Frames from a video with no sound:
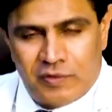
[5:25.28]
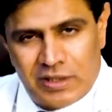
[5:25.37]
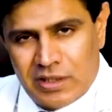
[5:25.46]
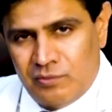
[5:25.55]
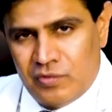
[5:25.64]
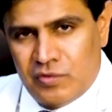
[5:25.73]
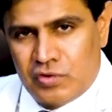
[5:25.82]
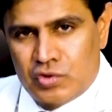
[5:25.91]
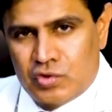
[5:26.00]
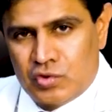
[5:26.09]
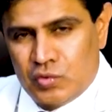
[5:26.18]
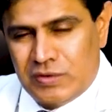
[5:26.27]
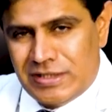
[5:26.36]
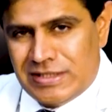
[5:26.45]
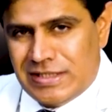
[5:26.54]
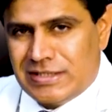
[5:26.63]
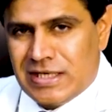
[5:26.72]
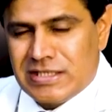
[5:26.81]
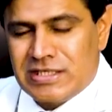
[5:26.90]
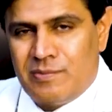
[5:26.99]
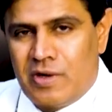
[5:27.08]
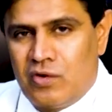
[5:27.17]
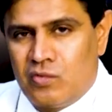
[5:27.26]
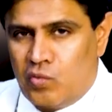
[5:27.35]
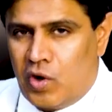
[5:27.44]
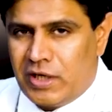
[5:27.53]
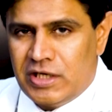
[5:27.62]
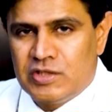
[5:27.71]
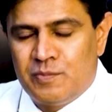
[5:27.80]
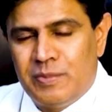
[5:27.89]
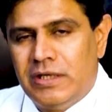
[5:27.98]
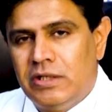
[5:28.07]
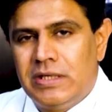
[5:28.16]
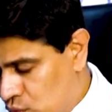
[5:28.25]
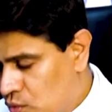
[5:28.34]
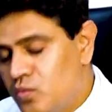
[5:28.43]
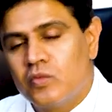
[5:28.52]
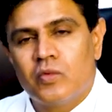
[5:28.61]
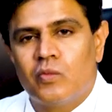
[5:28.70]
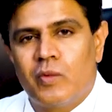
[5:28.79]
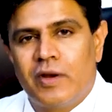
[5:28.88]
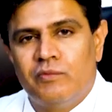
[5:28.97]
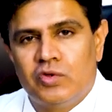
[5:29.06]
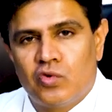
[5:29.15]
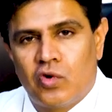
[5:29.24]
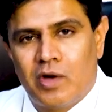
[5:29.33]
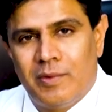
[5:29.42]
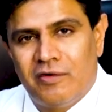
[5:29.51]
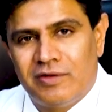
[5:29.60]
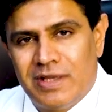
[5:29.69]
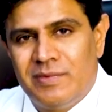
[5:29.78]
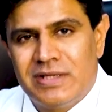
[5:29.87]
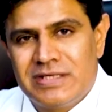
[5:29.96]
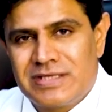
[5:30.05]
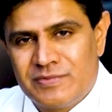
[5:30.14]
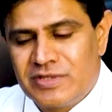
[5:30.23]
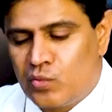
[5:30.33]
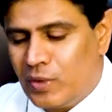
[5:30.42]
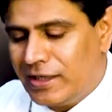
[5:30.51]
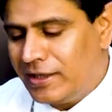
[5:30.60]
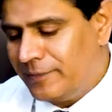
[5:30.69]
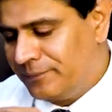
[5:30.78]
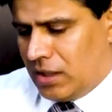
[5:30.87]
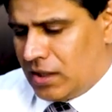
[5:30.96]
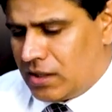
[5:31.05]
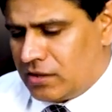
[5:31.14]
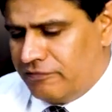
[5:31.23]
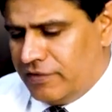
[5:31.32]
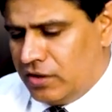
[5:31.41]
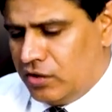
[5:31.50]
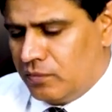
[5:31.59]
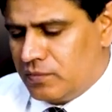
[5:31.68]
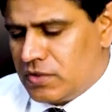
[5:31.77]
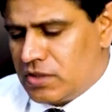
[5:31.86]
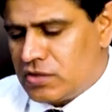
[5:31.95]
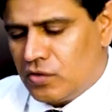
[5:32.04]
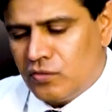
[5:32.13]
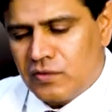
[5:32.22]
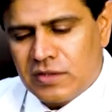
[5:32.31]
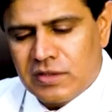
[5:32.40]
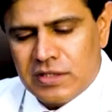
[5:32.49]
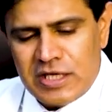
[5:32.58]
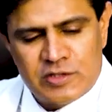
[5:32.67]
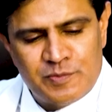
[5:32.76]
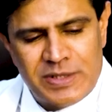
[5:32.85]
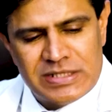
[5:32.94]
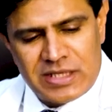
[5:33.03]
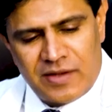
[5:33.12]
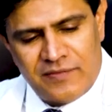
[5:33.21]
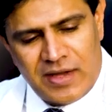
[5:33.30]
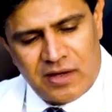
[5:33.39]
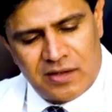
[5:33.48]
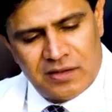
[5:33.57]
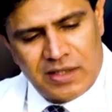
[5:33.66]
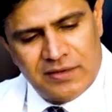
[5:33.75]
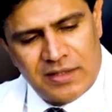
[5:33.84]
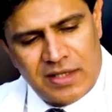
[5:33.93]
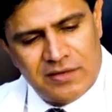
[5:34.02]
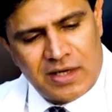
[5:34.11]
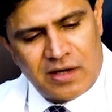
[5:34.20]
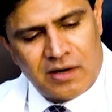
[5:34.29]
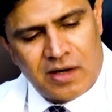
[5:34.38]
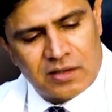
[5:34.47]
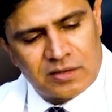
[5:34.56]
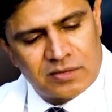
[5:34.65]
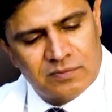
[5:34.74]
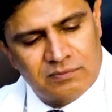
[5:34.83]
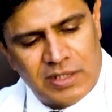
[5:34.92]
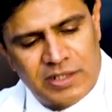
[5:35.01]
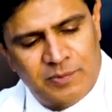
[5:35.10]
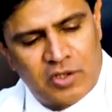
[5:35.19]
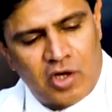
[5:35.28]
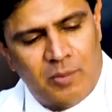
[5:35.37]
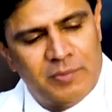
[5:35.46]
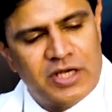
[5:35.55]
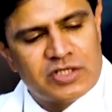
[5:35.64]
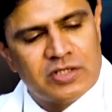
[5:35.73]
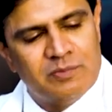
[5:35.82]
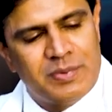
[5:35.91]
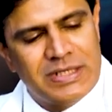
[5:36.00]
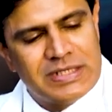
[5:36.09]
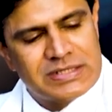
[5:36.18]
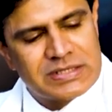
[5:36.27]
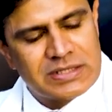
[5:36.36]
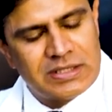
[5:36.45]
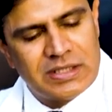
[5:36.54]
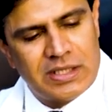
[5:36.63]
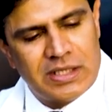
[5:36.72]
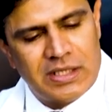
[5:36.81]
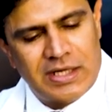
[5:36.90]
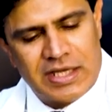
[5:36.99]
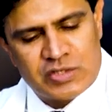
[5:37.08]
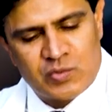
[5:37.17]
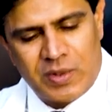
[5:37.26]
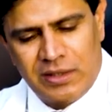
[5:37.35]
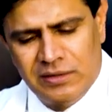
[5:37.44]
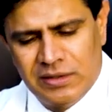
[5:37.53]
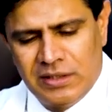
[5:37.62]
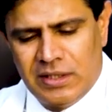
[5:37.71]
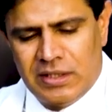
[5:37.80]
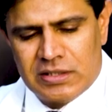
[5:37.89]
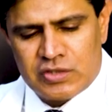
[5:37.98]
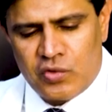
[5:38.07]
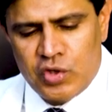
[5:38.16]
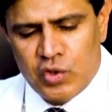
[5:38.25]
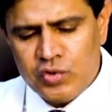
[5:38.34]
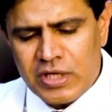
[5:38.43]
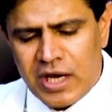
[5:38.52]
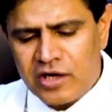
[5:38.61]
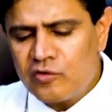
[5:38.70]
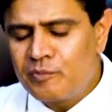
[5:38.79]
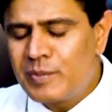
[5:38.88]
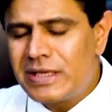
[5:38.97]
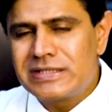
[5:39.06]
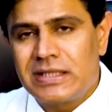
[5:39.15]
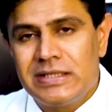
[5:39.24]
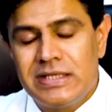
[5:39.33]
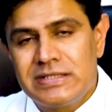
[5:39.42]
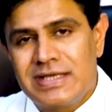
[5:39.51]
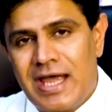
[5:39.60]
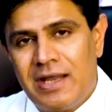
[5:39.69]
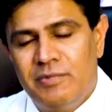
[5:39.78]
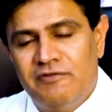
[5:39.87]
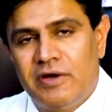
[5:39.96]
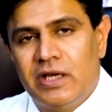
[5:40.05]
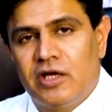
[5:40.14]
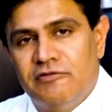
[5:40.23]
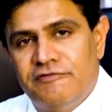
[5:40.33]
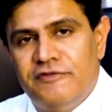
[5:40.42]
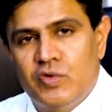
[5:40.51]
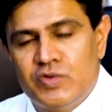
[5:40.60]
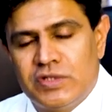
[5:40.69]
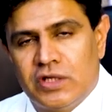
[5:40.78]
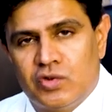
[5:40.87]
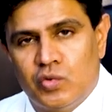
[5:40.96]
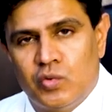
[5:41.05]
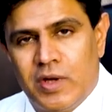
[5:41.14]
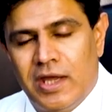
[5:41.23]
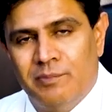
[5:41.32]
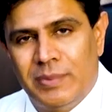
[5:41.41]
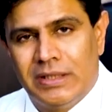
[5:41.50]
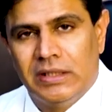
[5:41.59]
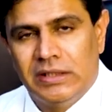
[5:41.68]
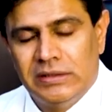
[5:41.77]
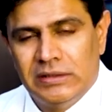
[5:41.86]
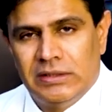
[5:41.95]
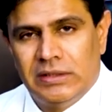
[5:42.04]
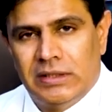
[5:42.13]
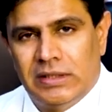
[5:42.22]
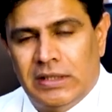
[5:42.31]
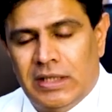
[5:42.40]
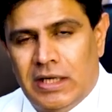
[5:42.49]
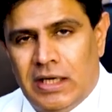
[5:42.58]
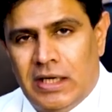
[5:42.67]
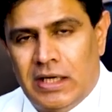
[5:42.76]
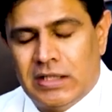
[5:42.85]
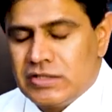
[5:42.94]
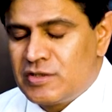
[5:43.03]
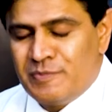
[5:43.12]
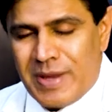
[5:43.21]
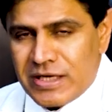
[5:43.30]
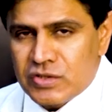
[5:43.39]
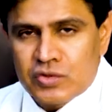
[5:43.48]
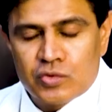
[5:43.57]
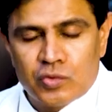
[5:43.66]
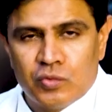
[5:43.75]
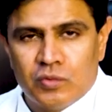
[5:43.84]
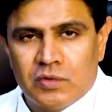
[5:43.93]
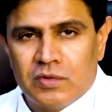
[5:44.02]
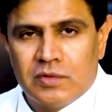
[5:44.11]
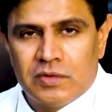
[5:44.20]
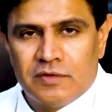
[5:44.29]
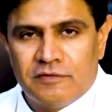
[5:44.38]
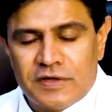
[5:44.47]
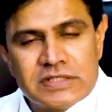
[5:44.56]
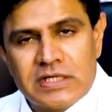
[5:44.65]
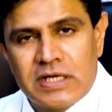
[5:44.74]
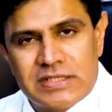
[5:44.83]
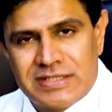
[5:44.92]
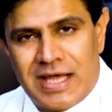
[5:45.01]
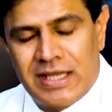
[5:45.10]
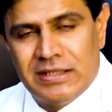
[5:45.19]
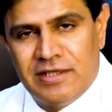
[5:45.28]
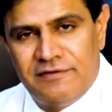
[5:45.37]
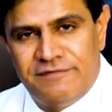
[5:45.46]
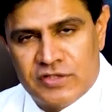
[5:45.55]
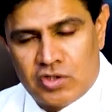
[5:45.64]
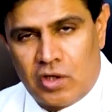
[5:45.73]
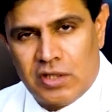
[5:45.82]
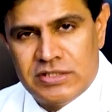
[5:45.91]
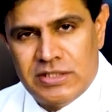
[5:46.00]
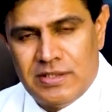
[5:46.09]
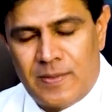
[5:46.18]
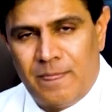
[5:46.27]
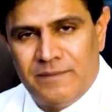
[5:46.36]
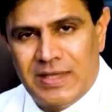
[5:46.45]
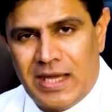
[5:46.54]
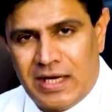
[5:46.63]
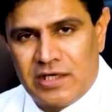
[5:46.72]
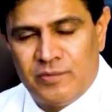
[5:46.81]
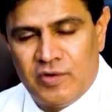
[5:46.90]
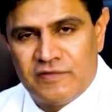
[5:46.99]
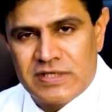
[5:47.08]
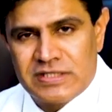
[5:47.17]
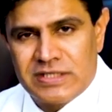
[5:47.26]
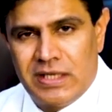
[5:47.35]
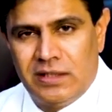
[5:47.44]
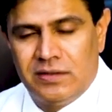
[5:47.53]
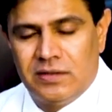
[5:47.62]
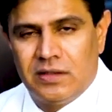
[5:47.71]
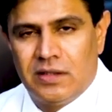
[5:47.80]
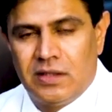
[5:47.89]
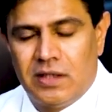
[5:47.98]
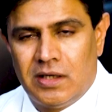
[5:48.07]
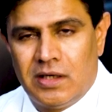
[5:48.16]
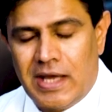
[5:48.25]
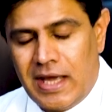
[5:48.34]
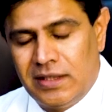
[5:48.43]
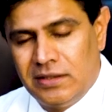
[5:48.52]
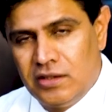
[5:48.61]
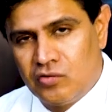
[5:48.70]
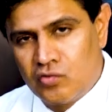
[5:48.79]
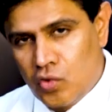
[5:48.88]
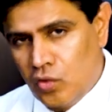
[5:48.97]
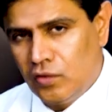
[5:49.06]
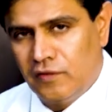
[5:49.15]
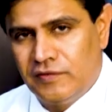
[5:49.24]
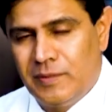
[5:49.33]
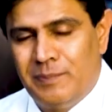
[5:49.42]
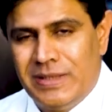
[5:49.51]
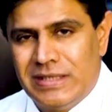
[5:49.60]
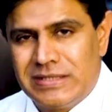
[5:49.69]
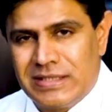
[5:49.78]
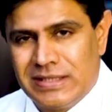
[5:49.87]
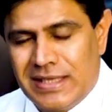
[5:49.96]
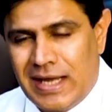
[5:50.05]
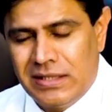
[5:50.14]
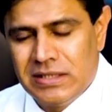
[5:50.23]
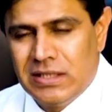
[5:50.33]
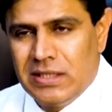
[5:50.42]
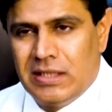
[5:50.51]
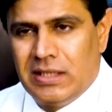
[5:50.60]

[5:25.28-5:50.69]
We will come to the details about what each peel do when we talk about them in subsequently in another video. So these peels are there, and then there are multiple combination peels uh, as well. So huge array of peels, and these can be very confusing to a beginner. Uh, it's best to first understand the physiology, the anatomy of the skin, uh, and the role of the peels in that.